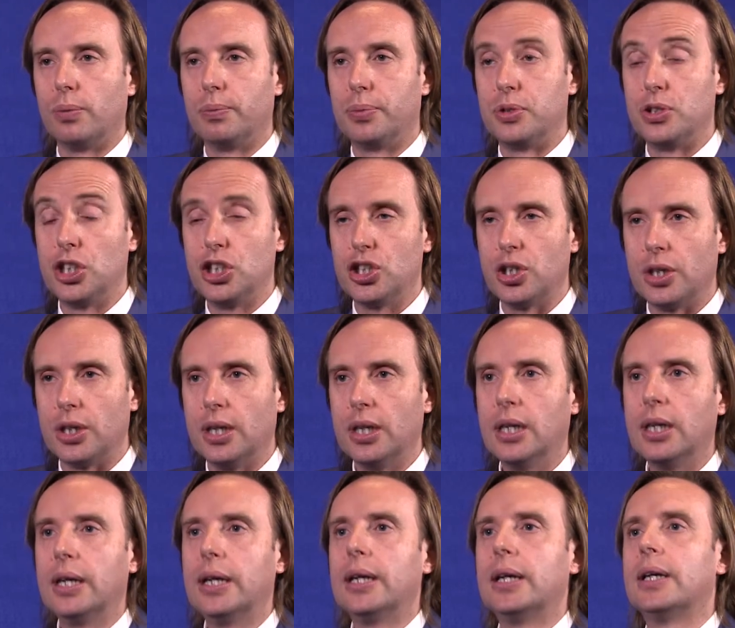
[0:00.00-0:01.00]
position,
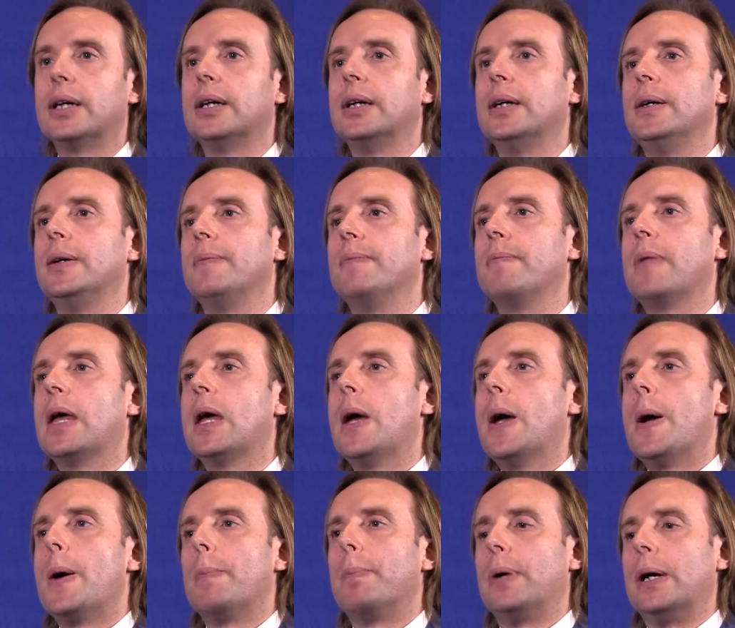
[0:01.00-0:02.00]

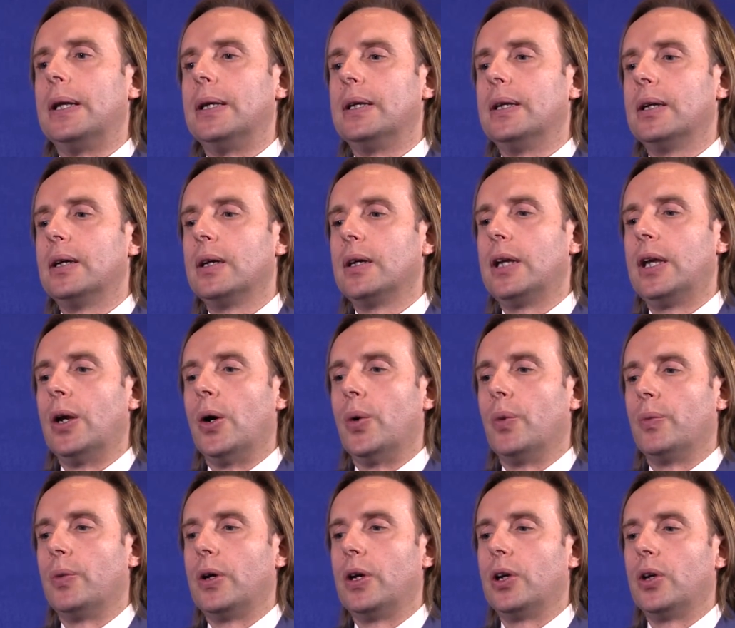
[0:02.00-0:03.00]
but a
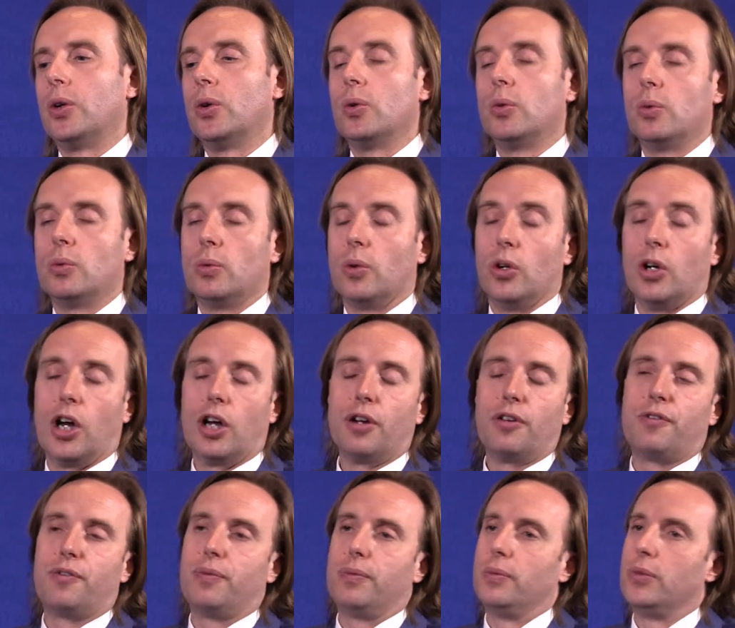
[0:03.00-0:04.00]
lot
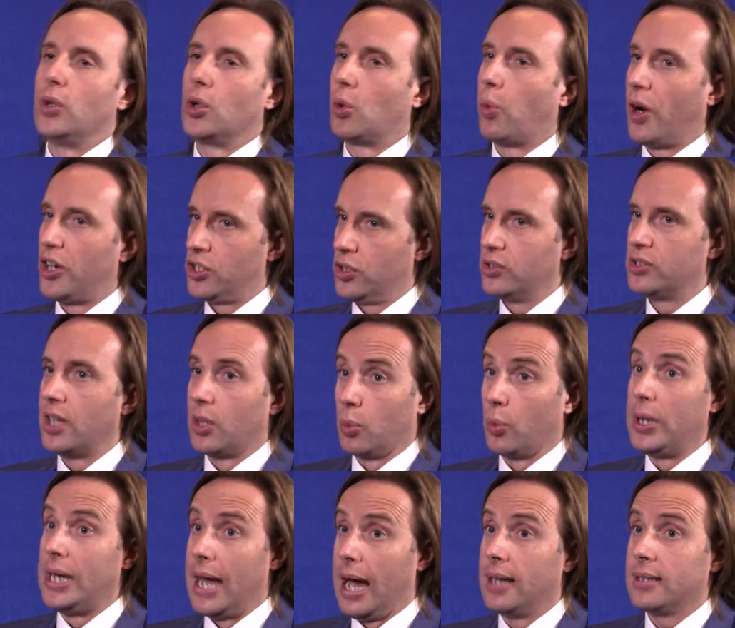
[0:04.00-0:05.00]
of the questions that
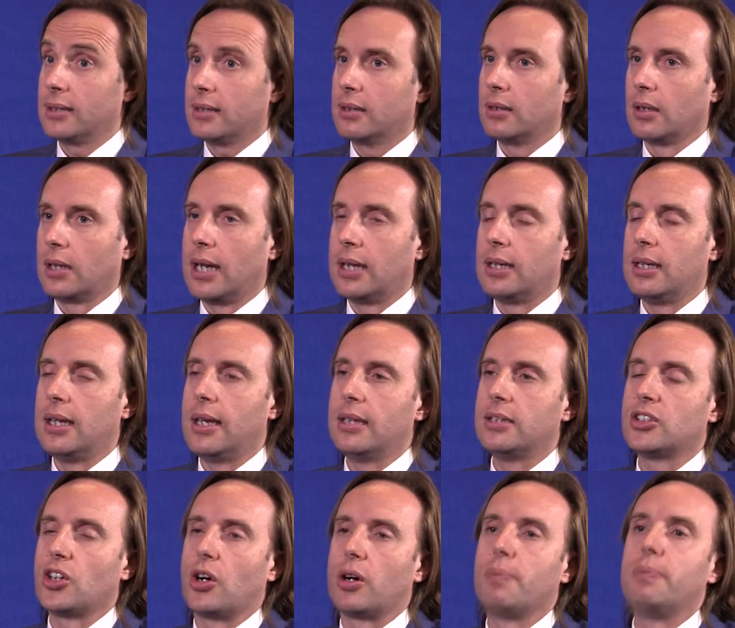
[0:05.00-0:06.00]
we ask the
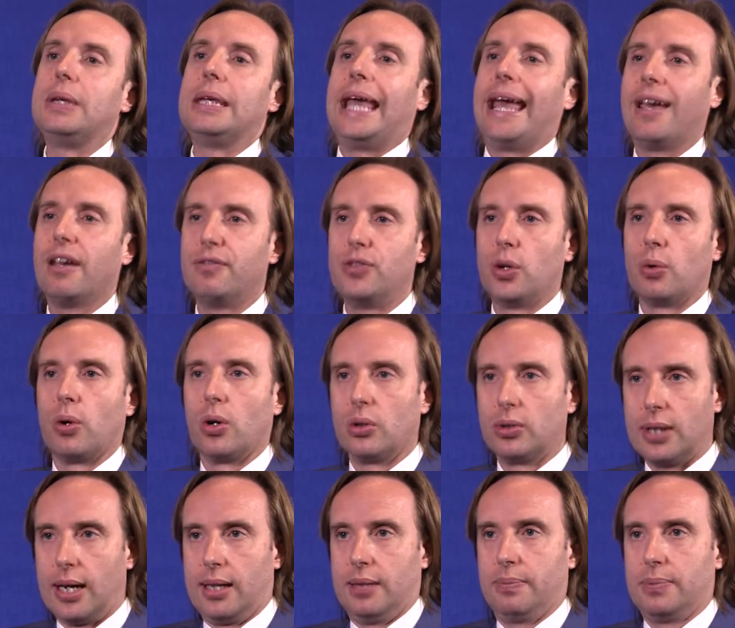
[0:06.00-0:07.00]
candidates are behavioral
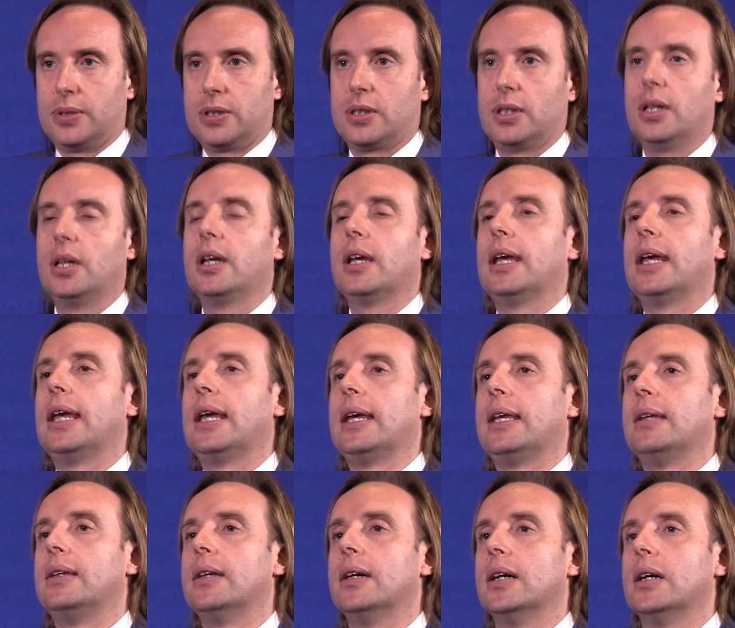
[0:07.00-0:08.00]
types,
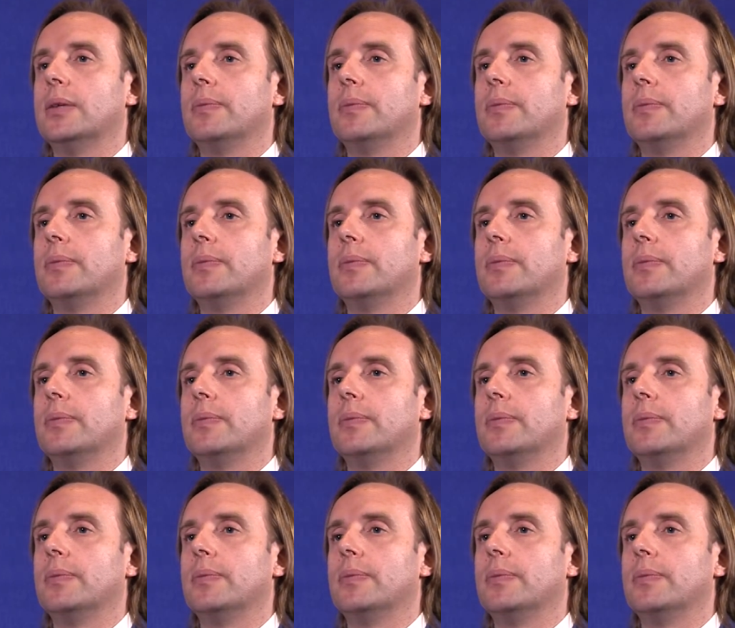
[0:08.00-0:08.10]
and